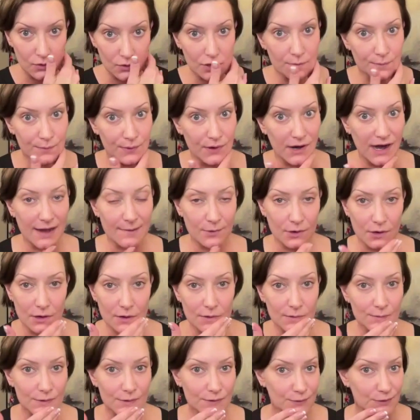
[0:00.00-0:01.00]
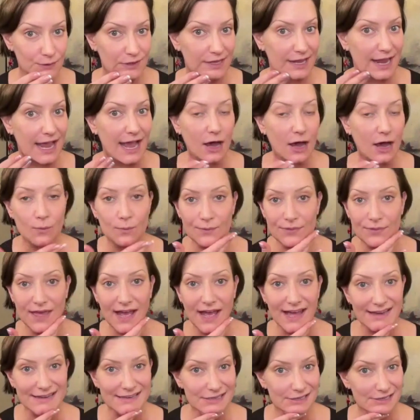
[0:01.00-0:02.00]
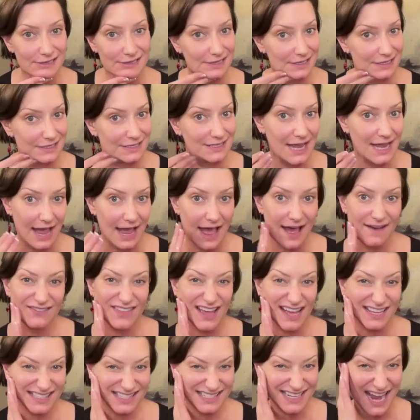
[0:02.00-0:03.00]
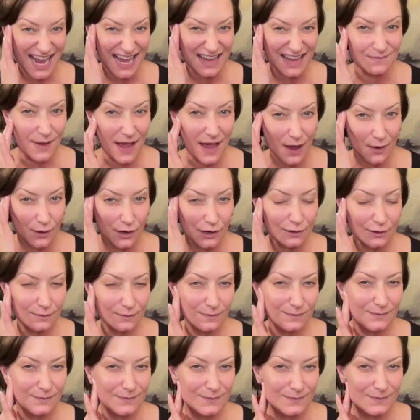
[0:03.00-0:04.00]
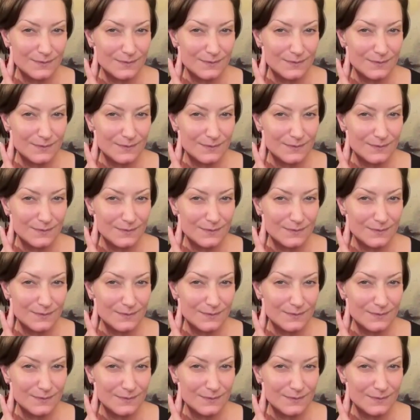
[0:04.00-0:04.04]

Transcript: milk primer, would really help that to have that staying power.